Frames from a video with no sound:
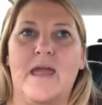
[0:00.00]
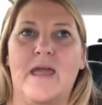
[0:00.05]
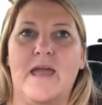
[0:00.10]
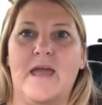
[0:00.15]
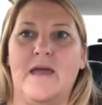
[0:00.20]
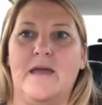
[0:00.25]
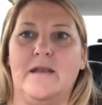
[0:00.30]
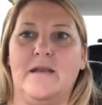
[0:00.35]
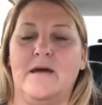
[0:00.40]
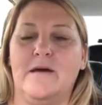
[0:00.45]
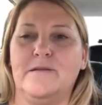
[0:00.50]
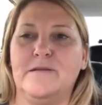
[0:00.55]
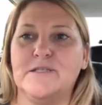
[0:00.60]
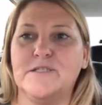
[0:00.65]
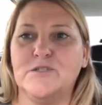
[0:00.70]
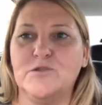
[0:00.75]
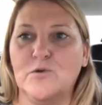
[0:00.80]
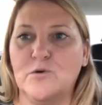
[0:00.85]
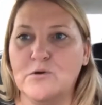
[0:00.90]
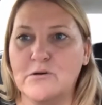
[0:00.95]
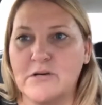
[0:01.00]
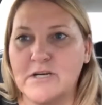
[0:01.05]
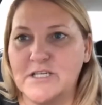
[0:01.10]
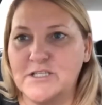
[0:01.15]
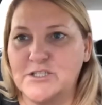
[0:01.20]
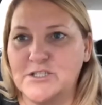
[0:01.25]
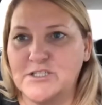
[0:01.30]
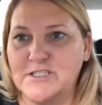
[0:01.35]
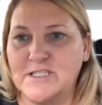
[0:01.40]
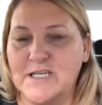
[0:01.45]
and a
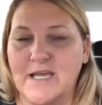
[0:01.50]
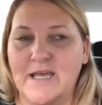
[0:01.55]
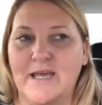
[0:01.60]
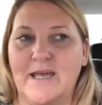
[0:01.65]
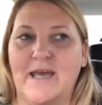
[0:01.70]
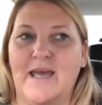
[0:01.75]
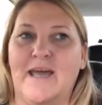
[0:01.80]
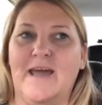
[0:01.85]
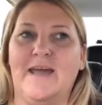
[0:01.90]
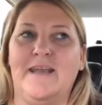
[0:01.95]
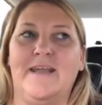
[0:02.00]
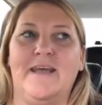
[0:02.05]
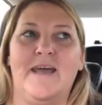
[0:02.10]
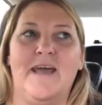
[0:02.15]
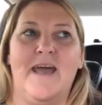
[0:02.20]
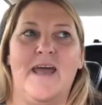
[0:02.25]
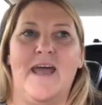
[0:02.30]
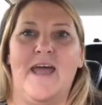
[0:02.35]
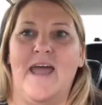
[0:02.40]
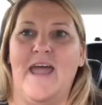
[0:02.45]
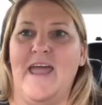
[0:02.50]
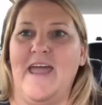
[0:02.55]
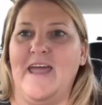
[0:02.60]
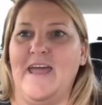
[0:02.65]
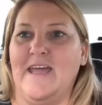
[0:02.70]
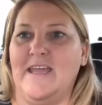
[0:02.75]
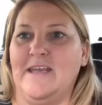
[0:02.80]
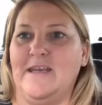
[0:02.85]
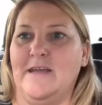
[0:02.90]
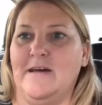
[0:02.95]
storage shed
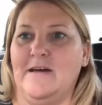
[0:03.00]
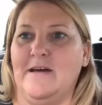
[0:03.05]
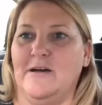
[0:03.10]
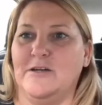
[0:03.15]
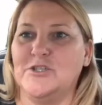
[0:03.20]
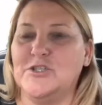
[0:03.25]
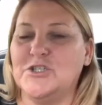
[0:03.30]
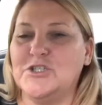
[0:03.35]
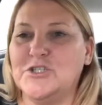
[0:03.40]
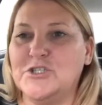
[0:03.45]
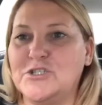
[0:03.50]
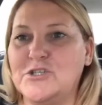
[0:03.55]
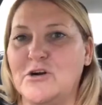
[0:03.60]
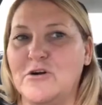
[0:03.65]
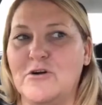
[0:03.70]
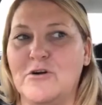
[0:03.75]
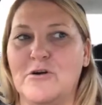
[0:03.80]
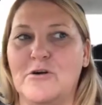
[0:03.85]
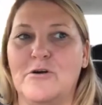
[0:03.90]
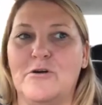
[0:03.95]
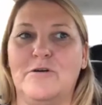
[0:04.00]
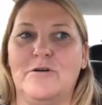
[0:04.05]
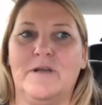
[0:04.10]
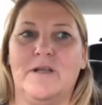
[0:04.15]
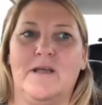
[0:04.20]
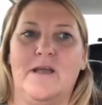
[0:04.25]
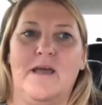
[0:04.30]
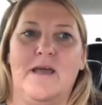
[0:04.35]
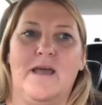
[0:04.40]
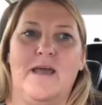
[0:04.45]
and a shirt
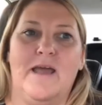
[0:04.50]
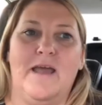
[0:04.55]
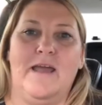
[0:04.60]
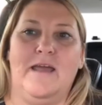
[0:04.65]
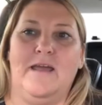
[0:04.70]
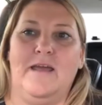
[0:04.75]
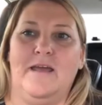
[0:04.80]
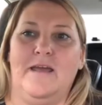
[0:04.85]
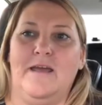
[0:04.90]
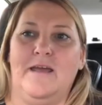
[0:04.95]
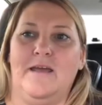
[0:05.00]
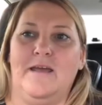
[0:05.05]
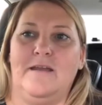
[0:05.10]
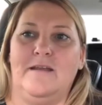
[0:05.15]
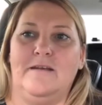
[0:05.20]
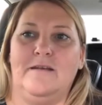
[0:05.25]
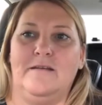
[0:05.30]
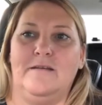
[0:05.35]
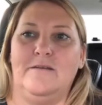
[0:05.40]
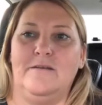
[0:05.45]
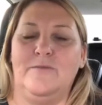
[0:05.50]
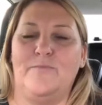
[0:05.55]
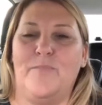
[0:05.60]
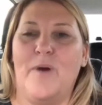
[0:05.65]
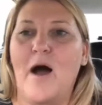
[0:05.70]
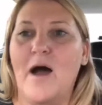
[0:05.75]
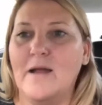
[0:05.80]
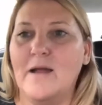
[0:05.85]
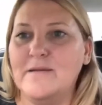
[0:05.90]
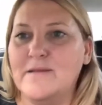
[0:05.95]
and
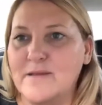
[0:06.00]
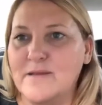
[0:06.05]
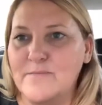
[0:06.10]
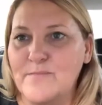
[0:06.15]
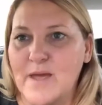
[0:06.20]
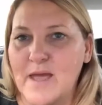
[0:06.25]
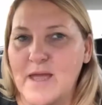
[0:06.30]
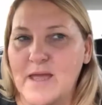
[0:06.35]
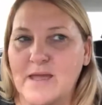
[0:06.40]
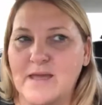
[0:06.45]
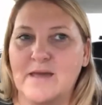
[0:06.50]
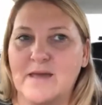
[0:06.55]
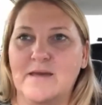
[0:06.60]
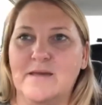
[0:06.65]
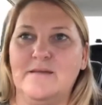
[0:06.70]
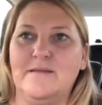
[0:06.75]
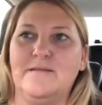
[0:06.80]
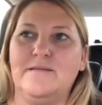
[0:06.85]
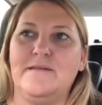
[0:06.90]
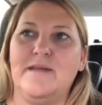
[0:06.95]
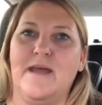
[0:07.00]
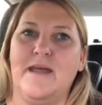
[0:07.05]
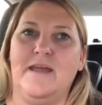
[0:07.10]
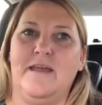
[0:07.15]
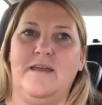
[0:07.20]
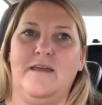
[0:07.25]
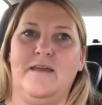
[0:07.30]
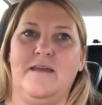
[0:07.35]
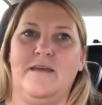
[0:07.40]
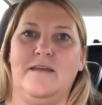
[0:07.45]
pots and pans
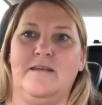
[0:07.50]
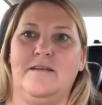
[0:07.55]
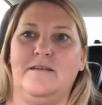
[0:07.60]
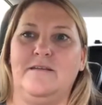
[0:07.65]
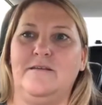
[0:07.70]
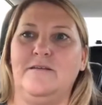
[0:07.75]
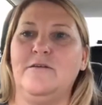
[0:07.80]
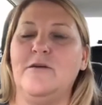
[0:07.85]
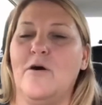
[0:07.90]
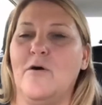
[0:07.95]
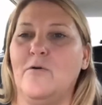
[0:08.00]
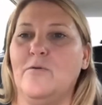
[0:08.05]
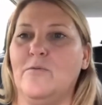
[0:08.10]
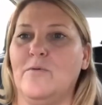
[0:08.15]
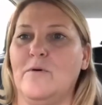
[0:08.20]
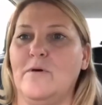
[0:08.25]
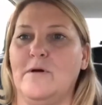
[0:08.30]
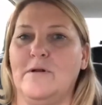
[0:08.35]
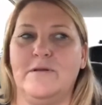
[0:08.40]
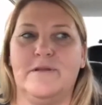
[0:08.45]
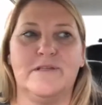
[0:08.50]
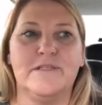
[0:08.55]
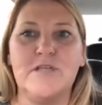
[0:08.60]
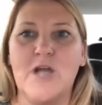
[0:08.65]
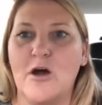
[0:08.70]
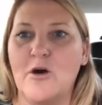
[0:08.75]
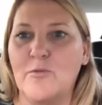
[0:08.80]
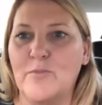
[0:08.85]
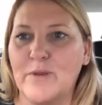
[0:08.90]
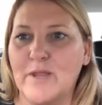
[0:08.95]
and, you know,
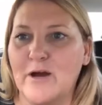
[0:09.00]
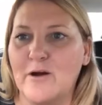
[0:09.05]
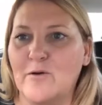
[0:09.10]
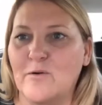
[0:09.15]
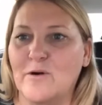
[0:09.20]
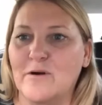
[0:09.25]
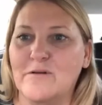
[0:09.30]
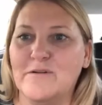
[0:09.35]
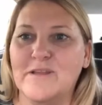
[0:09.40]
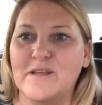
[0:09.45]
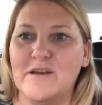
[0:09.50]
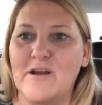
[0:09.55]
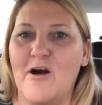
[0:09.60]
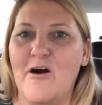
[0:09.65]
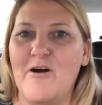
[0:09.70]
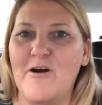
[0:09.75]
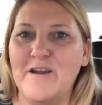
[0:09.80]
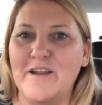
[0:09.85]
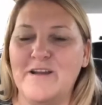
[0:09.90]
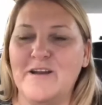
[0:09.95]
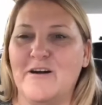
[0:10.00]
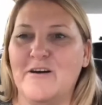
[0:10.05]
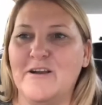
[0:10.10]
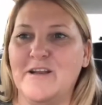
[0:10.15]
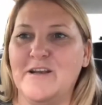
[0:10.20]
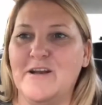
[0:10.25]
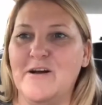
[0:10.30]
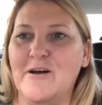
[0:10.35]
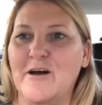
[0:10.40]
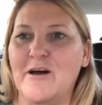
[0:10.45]
snow blowers and on and on
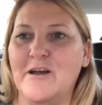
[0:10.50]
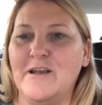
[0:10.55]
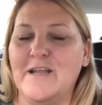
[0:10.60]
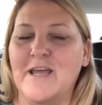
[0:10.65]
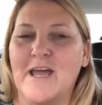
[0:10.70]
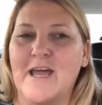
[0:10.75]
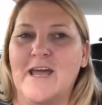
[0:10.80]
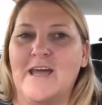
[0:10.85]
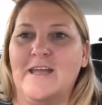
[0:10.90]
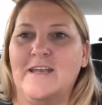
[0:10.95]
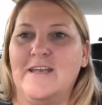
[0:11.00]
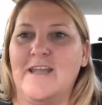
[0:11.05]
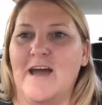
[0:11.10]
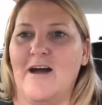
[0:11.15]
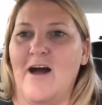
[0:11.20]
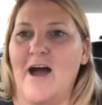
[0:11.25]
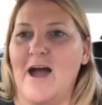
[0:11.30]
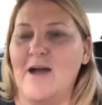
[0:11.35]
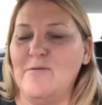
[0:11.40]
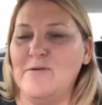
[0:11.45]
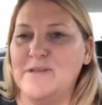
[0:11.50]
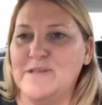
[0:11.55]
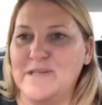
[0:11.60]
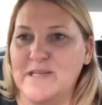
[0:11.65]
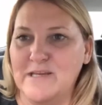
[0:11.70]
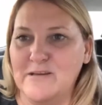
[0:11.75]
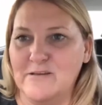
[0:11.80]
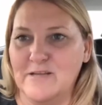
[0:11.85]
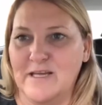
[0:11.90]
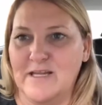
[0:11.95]
and on. Now, I was
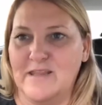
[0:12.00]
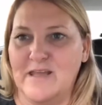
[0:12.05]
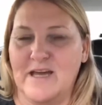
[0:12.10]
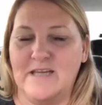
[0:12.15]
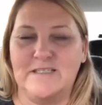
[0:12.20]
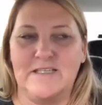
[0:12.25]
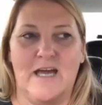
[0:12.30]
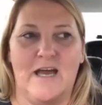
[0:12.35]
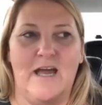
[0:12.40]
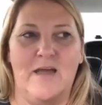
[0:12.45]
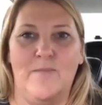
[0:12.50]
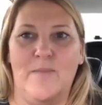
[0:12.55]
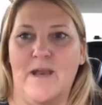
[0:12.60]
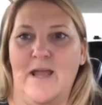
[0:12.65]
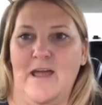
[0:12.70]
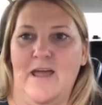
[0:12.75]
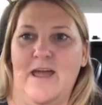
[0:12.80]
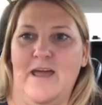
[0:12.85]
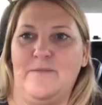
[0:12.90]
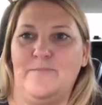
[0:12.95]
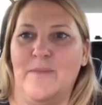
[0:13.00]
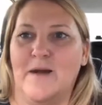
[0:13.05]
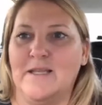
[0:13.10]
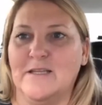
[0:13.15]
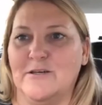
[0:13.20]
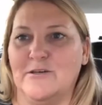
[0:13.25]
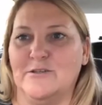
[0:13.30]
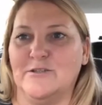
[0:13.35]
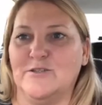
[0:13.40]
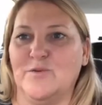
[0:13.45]
single at that time and I had my
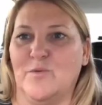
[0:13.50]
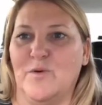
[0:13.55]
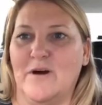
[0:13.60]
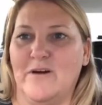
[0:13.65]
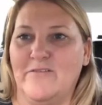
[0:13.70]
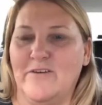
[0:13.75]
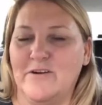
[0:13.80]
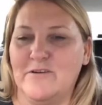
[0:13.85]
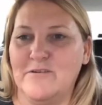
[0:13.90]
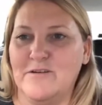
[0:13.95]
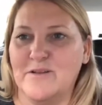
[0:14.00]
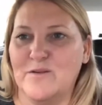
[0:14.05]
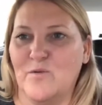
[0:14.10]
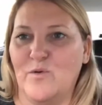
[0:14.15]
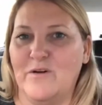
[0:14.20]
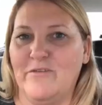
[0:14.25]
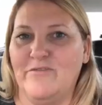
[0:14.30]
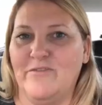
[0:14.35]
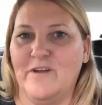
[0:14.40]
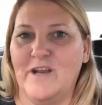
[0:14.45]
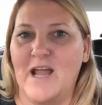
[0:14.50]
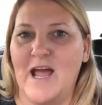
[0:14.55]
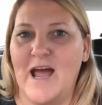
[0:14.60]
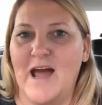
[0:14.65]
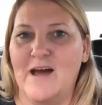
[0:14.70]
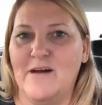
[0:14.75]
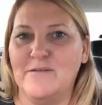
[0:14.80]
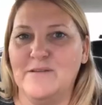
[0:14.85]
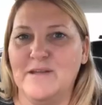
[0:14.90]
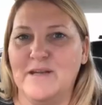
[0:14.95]
little 1,200 square foot
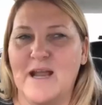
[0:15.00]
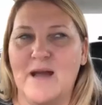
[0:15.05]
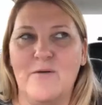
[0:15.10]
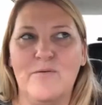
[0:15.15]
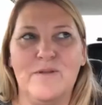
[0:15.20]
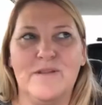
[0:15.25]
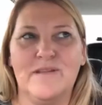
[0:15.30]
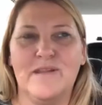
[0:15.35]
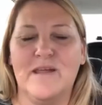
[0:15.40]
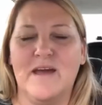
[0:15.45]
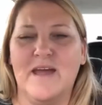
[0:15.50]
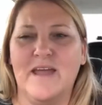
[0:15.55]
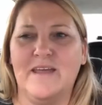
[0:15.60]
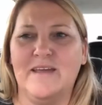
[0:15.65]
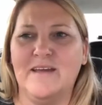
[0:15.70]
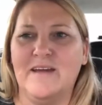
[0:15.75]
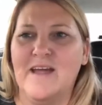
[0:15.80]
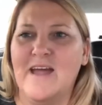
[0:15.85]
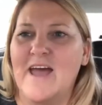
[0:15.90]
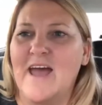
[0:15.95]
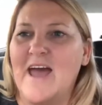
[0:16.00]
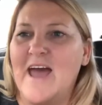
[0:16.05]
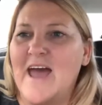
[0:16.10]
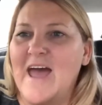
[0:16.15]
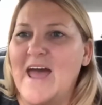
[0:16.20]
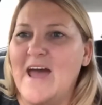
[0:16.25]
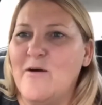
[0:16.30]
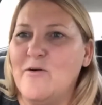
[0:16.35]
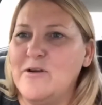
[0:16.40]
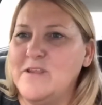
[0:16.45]
house and I was like,
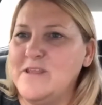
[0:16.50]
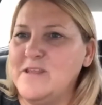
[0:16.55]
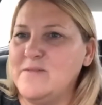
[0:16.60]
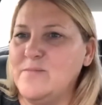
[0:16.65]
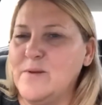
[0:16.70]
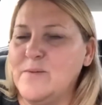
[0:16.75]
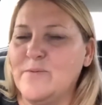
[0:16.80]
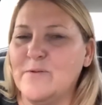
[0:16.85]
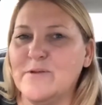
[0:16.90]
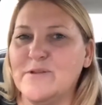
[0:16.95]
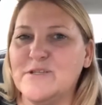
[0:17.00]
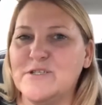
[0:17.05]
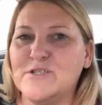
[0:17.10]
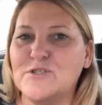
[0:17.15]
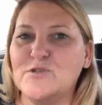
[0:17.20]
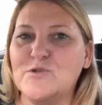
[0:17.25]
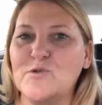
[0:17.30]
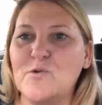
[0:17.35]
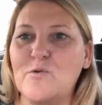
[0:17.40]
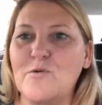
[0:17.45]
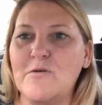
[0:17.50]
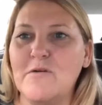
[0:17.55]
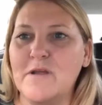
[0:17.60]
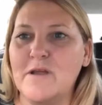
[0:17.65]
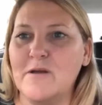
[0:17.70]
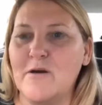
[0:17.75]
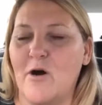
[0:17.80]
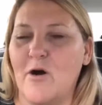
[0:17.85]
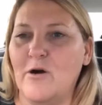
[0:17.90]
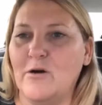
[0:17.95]
how are these people
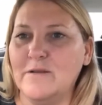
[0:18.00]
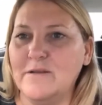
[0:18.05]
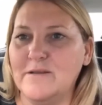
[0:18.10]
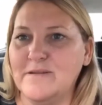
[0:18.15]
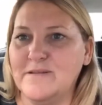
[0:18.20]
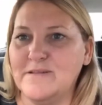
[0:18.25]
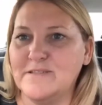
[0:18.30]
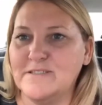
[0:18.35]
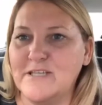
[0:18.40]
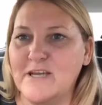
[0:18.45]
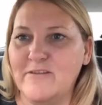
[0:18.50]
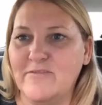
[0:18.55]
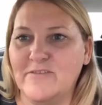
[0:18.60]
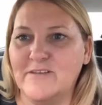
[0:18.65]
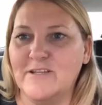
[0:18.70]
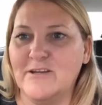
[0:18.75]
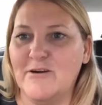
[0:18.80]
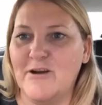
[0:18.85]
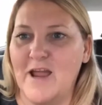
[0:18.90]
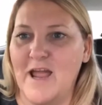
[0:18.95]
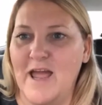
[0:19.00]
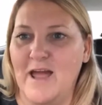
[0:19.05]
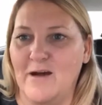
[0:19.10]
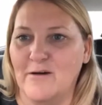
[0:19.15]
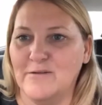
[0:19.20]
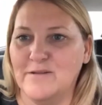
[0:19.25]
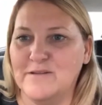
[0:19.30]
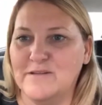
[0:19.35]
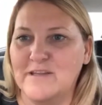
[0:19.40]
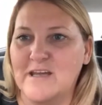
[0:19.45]
storing all this stuff in their
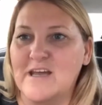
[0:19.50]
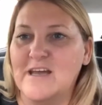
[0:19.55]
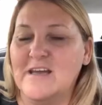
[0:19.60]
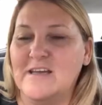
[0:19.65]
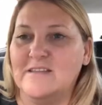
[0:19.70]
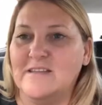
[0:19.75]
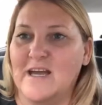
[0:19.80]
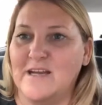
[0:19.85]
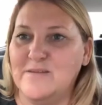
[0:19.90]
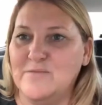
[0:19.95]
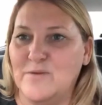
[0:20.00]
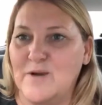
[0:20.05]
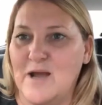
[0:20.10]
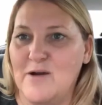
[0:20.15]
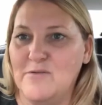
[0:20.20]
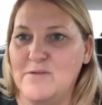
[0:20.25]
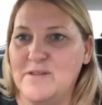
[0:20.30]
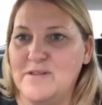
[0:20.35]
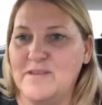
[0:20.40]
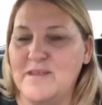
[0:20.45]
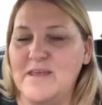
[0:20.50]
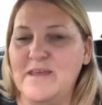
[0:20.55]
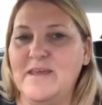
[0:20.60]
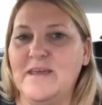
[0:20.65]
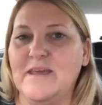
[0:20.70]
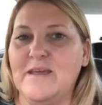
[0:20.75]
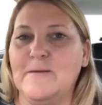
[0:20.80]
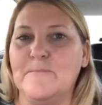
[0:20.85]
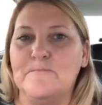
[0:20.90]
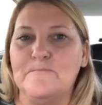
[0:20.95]
house? That's what I was
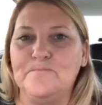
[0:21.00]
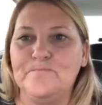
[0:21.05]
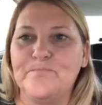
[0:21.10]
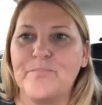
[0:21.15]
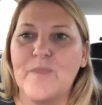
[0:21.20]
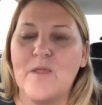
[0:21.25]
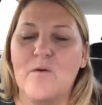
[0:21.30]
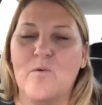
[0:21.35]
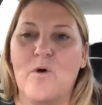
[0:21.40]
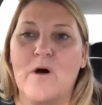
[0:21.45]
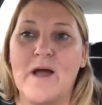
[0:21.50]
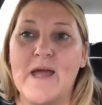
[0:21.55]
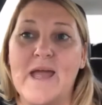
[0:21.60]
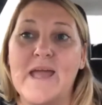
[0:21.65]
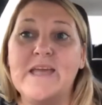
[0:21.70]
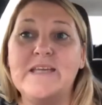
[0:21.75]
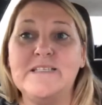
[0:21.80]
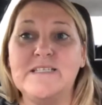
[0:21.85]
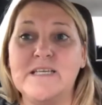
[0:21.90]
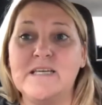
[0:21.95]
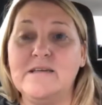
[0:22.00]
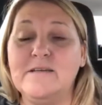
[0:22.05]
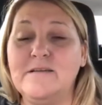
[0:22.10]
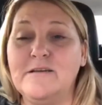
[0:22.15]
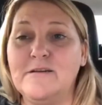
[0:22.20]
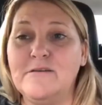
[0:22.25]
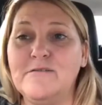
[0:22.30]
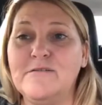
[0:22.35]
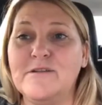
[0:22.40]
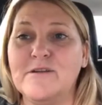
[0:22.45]
thinking. Well, 18
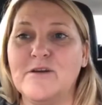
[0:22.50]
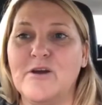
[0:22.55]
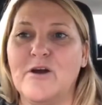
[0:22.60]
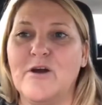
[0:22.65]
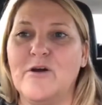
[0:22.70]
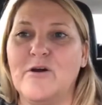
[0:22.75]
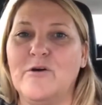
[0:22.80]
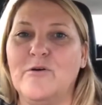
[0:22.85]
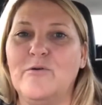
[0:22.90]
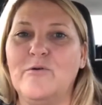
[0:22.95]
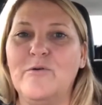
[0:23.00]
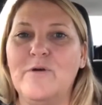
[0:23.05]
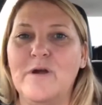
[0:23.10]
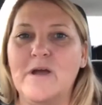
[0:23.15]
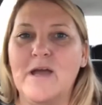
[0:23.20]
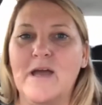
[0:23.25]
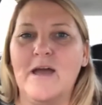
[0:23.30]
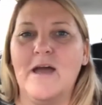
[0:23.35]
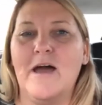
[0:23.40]
years ago,